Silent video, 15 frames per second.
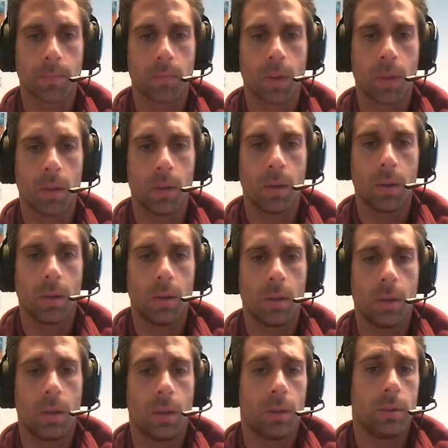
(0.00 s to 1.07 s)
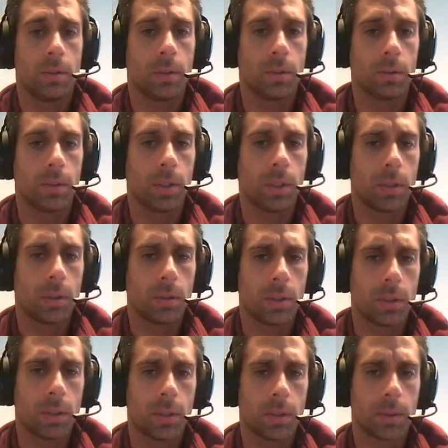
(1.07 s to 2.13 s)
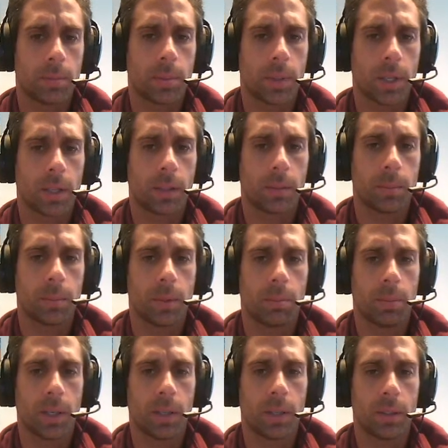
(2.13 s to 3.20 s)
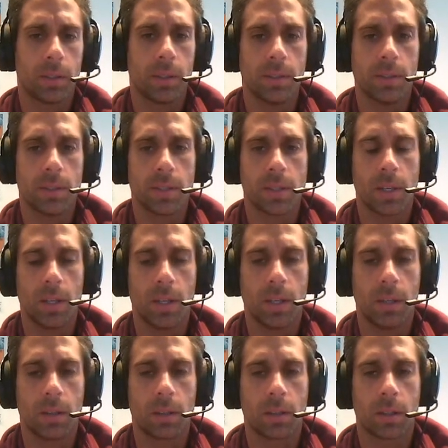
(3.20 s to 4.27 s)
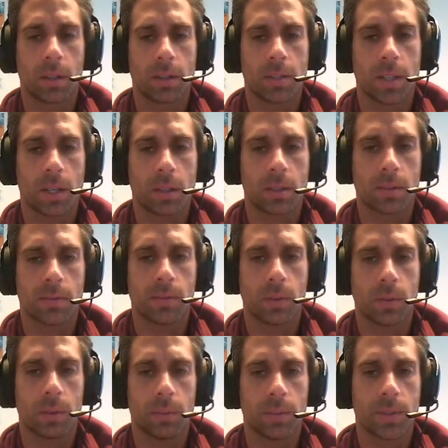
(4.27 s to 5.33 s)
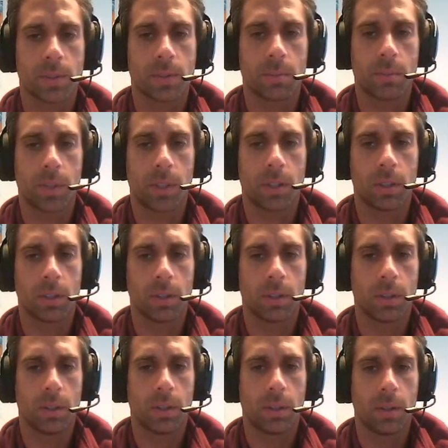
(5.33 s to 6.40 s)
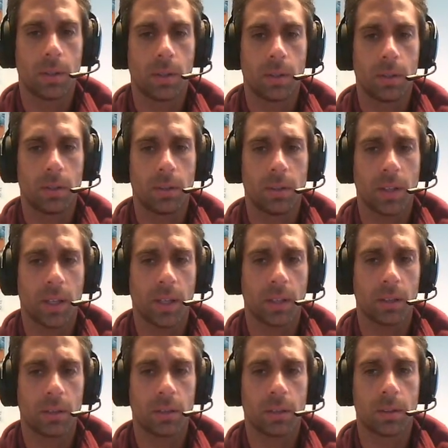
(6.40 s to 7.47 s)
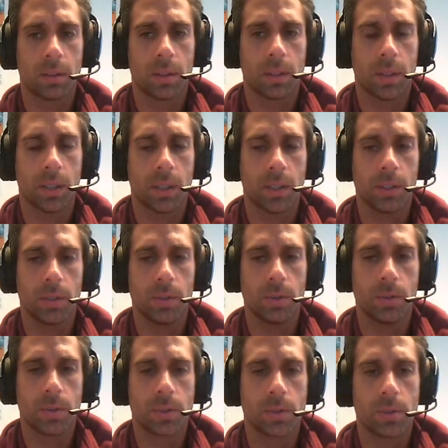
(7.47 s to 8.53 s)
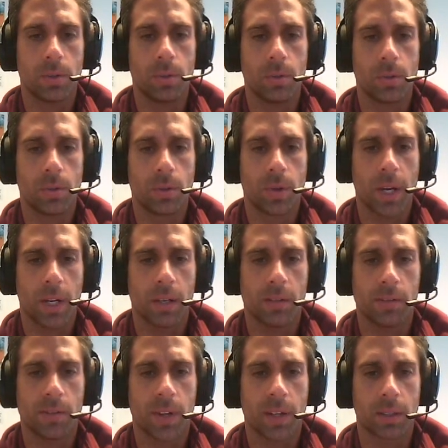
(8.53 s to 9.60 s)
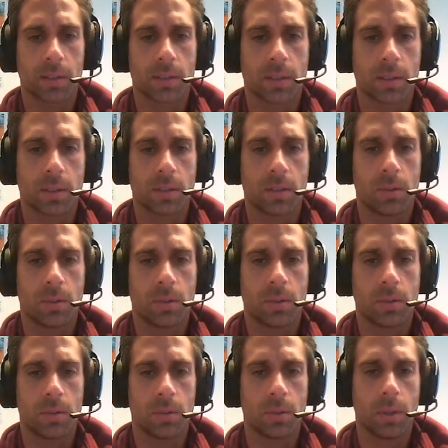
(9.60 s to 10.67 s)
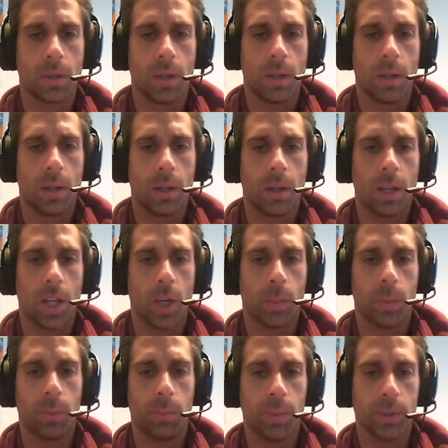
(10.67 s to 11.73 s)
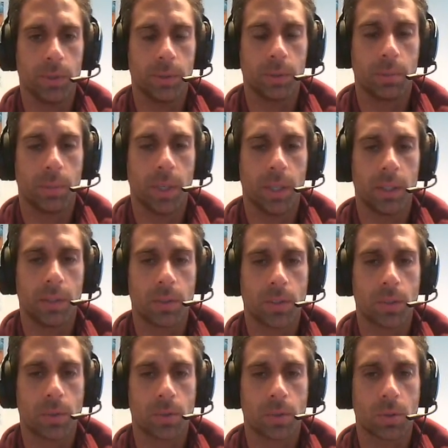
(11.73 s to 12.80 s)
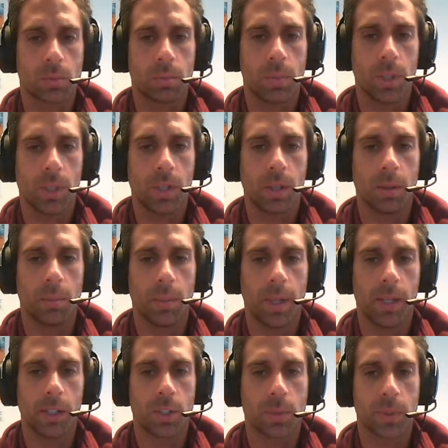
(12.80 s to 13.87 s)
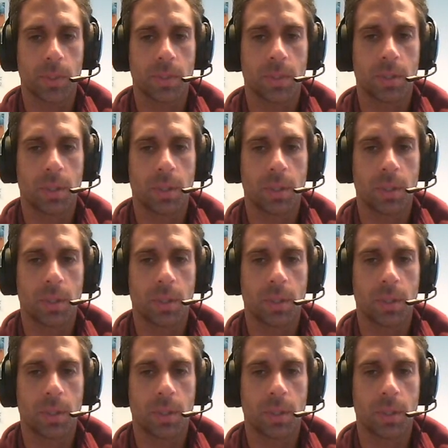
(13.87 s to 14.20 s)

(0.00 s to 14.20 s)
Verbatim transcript: you don't know, Paigham Bot is a contact form submitter that I use to great effect to help build my social media management